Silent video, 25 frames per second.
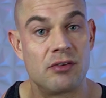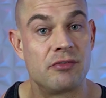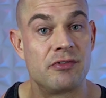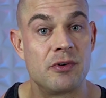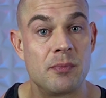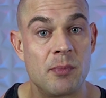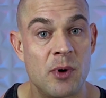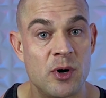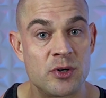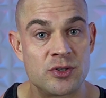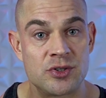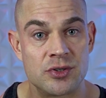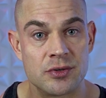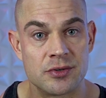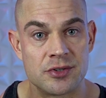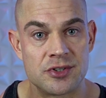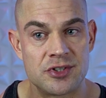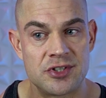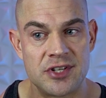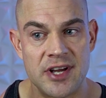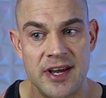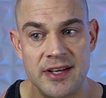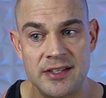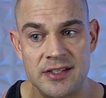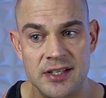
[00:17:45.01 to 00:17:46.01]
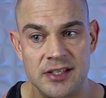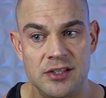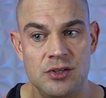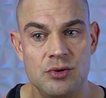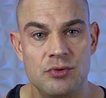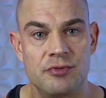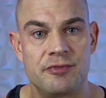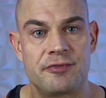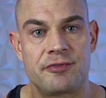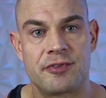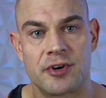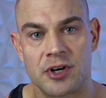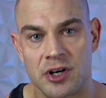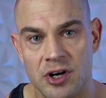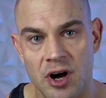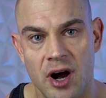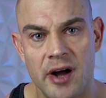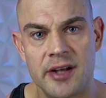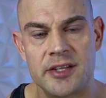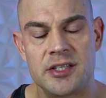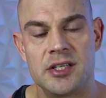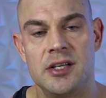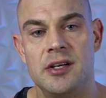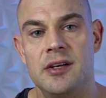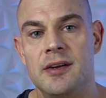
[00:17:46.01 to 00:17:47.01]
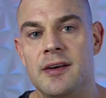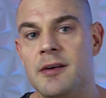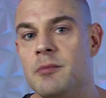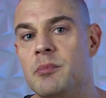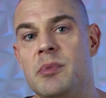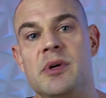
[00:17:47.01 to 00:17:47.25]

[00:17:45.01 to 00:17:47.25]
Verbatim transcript: of emotional state that you've forgotten